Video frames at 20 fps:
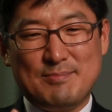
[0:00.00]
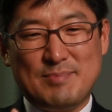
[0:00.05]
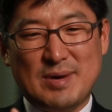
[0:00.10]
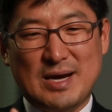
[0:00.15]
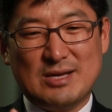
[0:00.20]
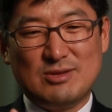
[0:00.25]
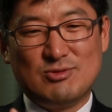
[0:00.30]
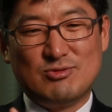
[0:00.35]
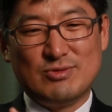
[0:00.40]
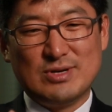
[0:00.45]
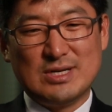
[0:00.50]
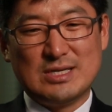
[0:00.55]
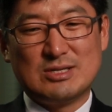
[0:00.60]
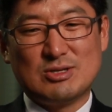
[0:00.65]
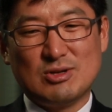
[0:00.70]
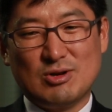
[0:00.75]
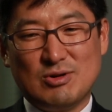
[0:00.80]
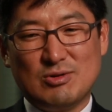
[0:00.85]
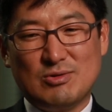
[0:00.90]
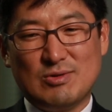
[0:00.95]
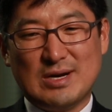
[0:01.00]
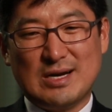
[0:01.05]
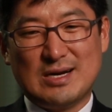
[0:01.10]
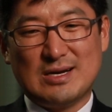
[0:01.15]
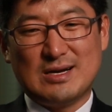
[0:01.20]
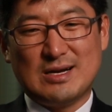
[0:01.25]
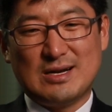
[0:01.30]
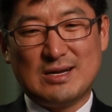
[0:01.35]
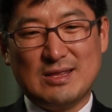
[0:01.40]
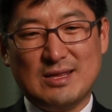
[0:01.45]
By doing so,
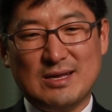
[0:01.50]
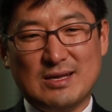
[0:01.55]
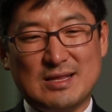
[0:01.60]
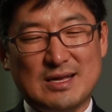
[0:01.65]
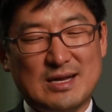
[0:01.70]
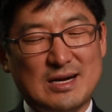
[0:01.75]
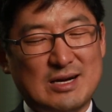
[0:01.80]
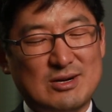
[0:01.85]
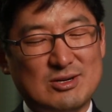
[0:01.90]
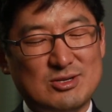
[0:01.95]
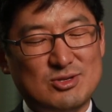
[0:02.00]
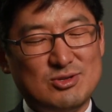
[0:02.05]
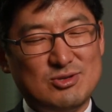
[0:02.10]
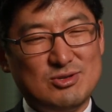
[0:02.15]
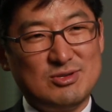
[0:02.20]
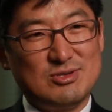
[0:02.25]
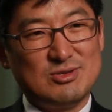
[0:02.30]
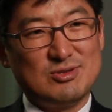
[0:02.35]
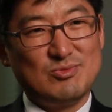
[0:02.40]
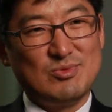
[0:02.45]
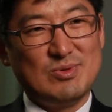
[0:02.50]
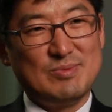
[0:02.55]
I think that our students